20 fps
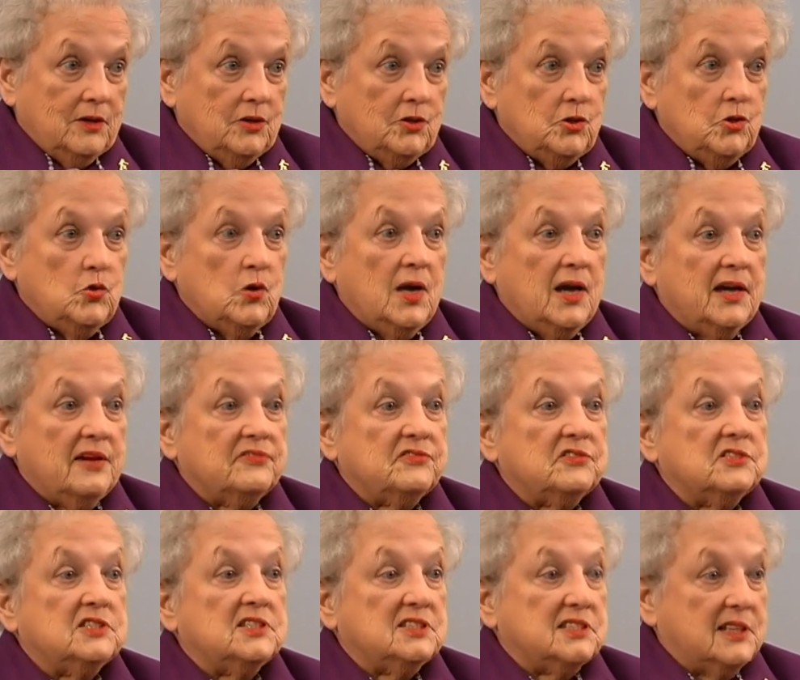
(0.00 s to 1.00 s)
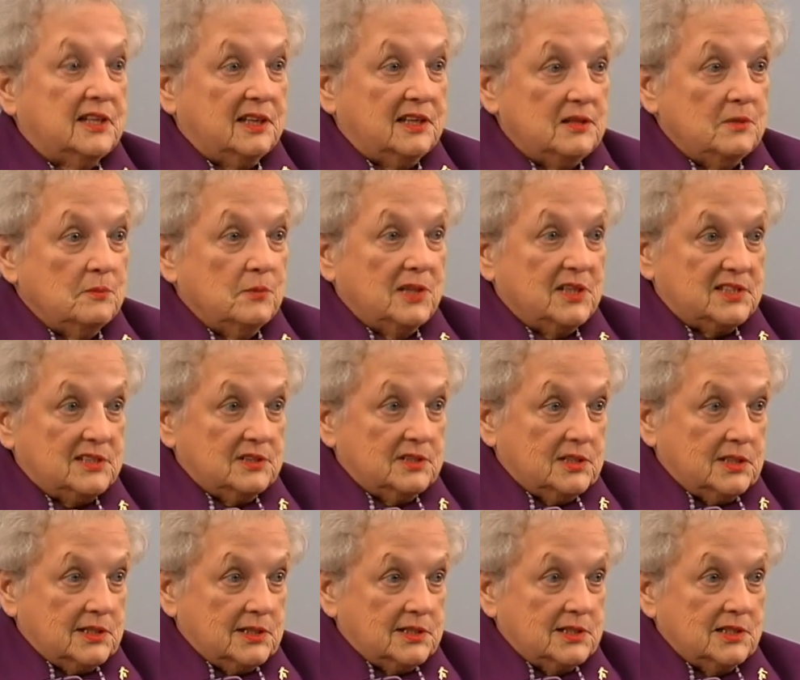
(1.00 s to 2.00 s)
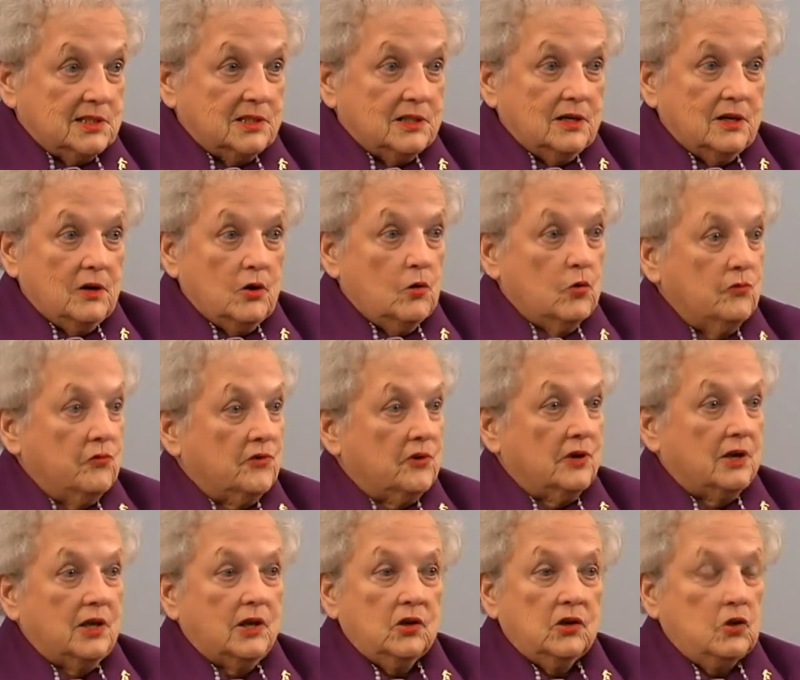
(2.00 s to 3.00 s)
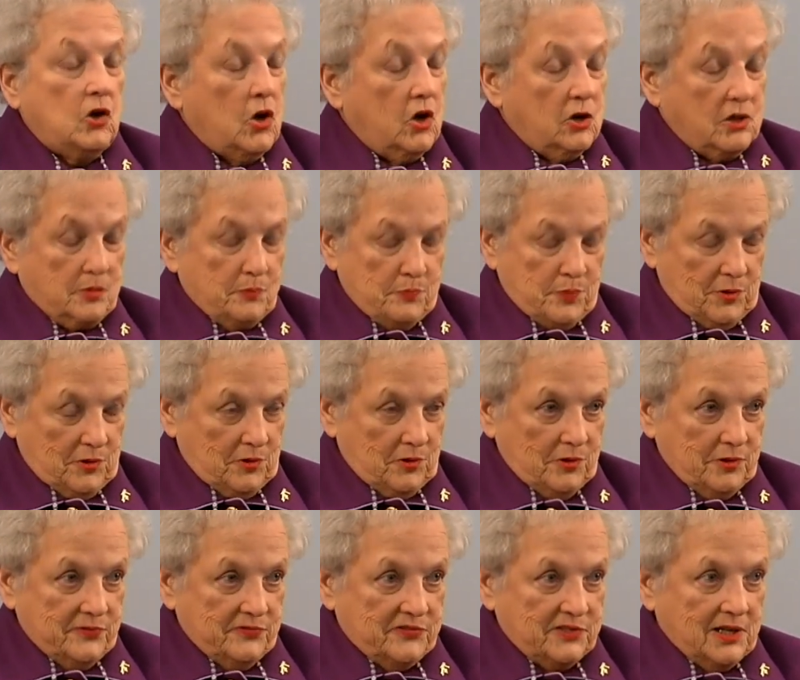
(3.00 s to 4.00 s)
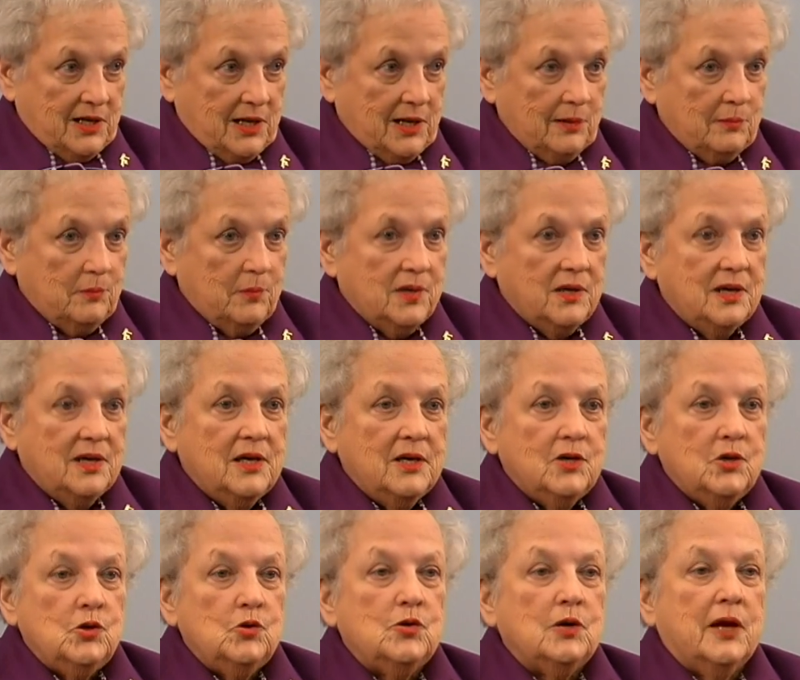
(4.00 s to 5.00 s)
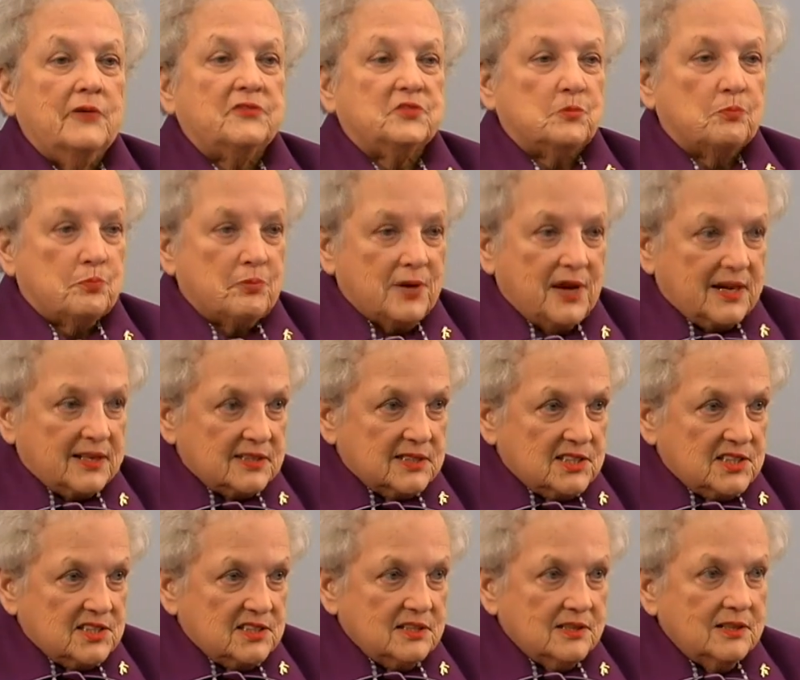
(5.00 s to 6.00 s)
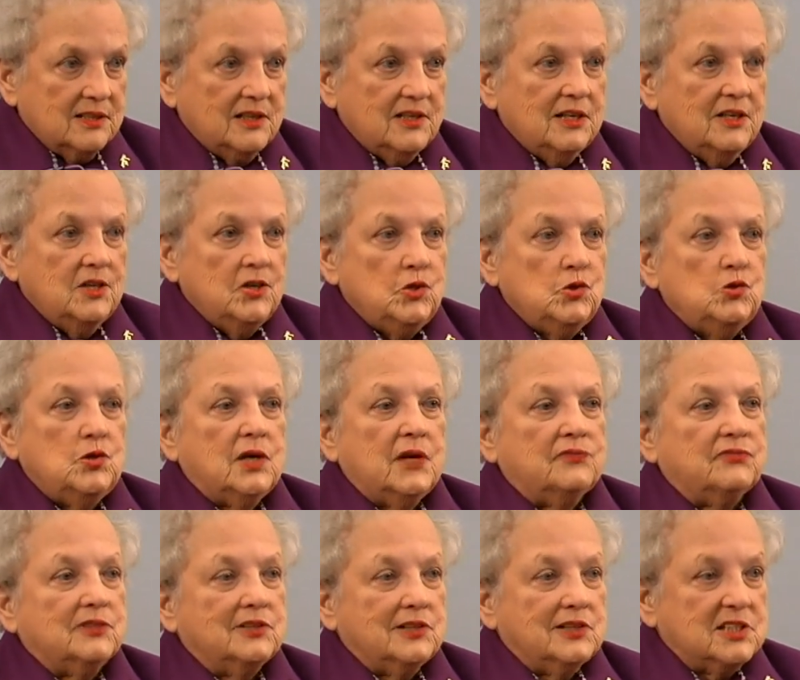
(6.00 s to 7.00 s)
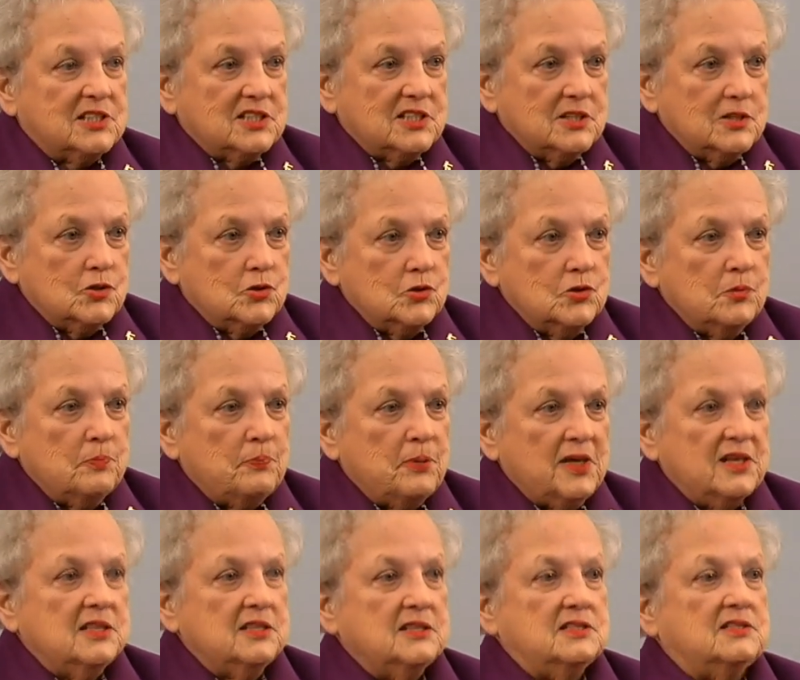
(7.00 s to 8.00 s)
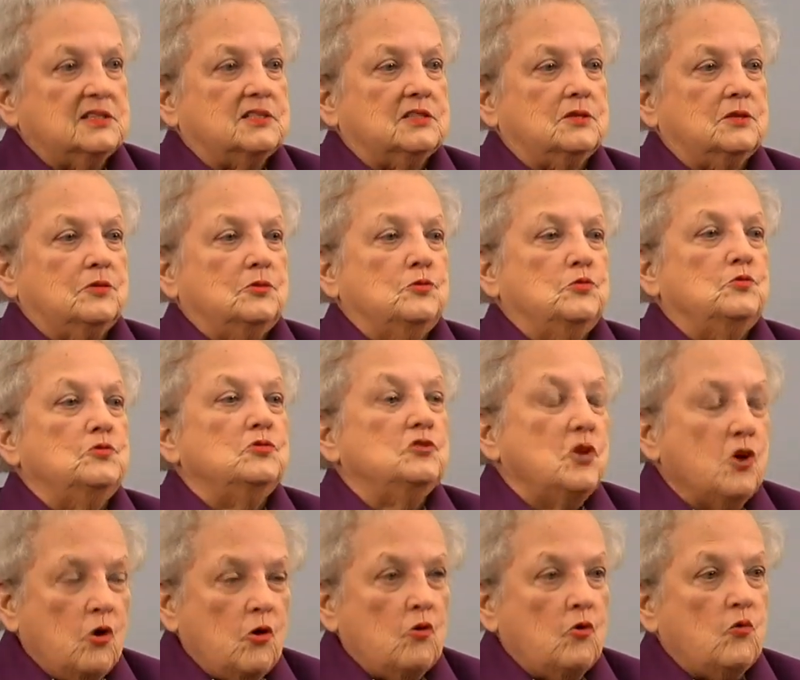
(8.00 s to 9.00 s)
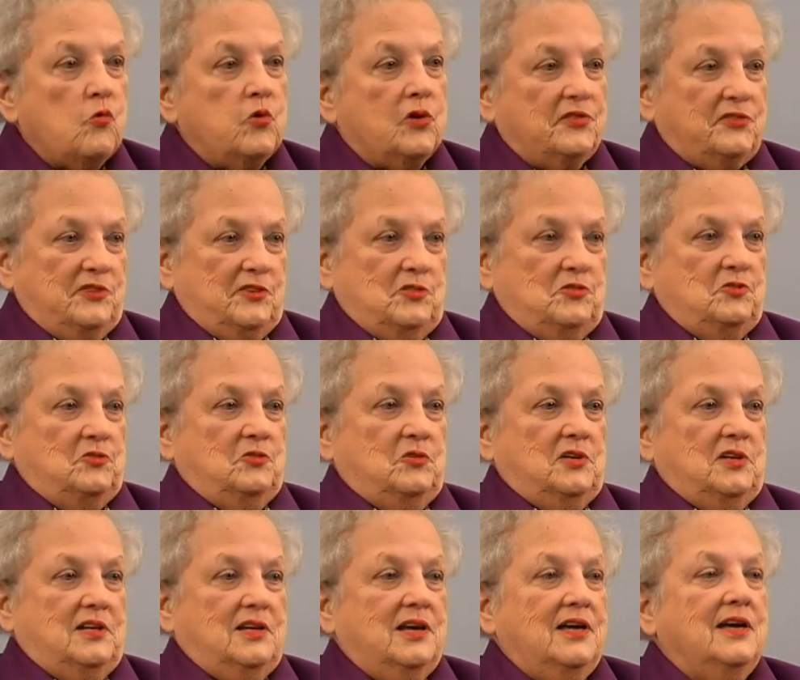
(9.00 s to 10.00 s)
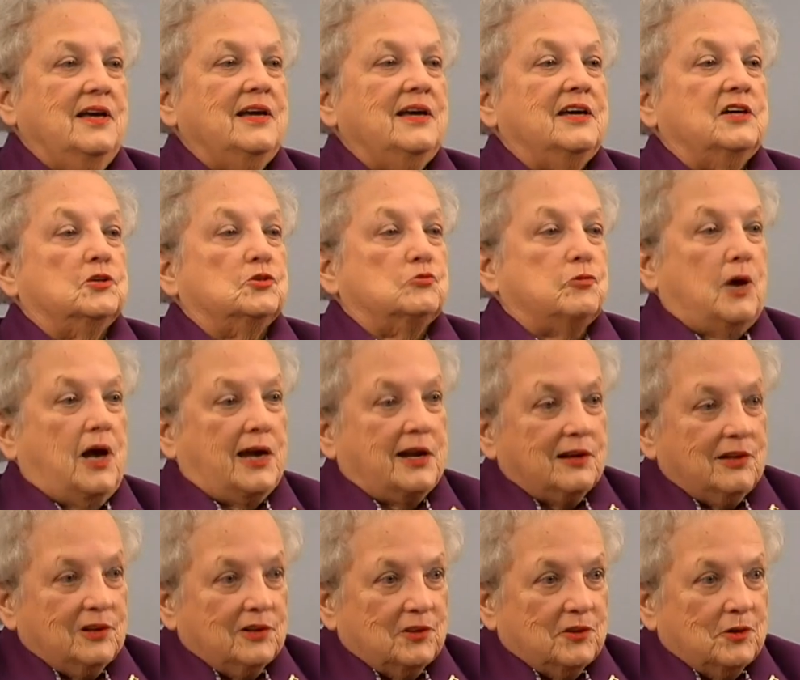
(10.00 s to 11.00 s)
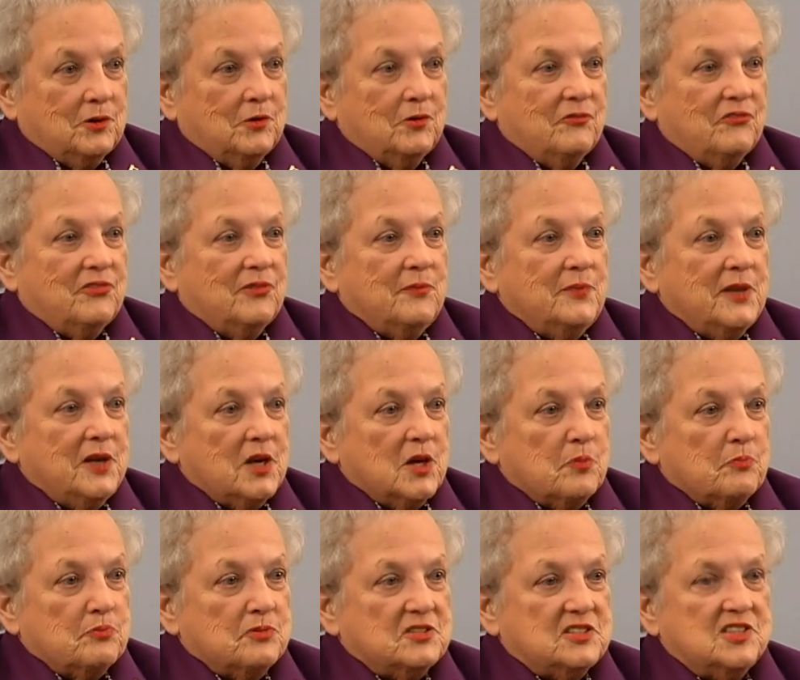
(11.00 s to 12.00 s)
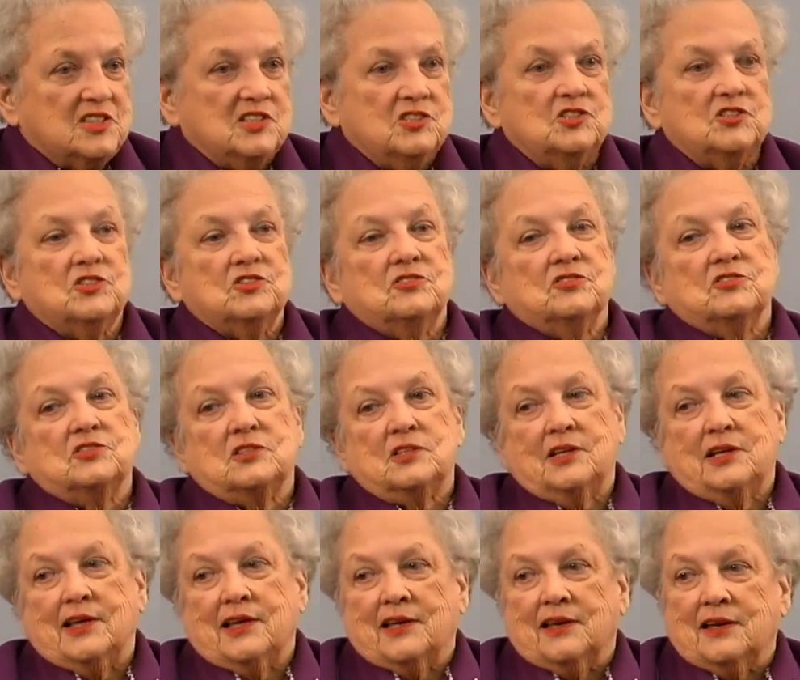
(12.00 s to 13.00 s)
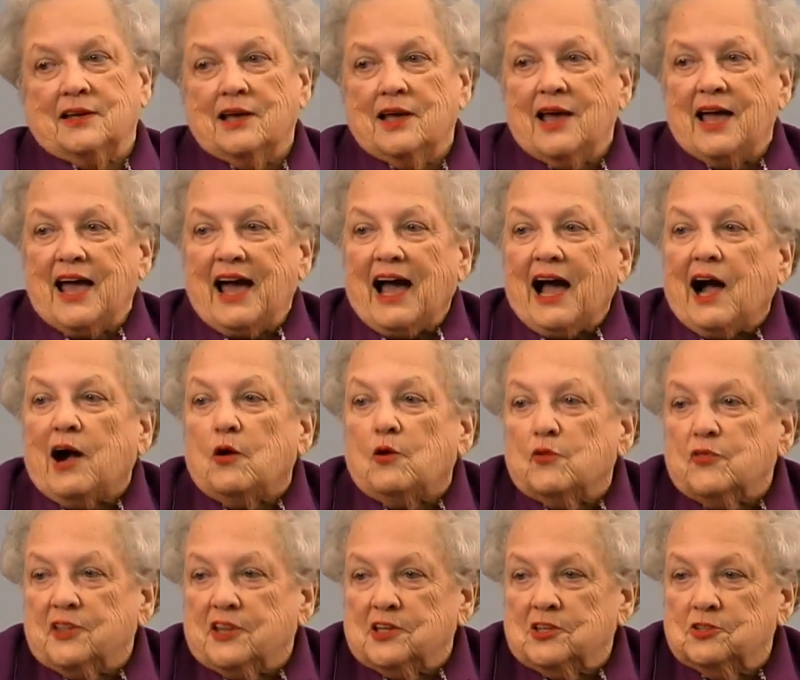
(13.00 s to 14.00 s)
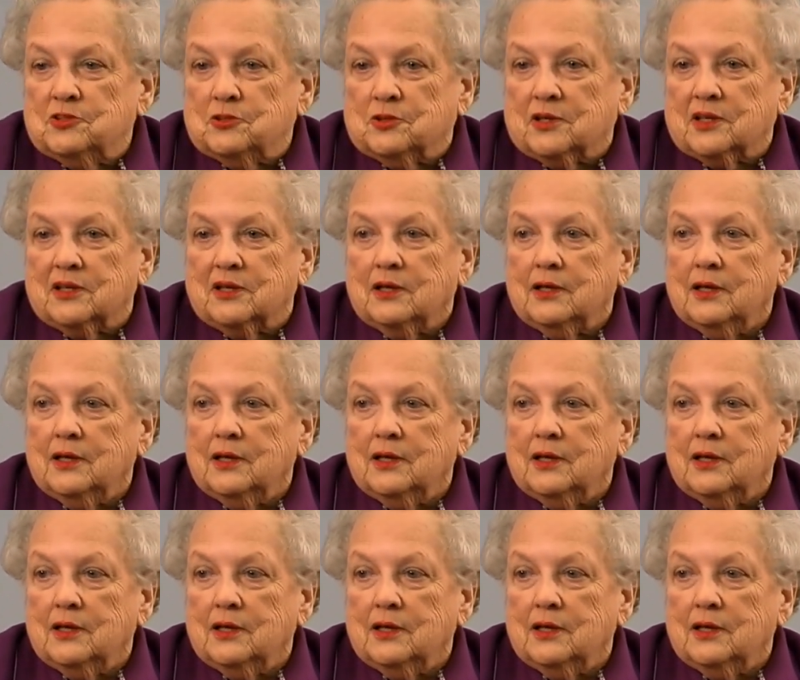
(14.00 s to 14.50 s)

You have to study muscle testing over a long period of time. You have to practice it. You have to listen to the pundits who know what they're doing and try to learn from their procedures and how they do it.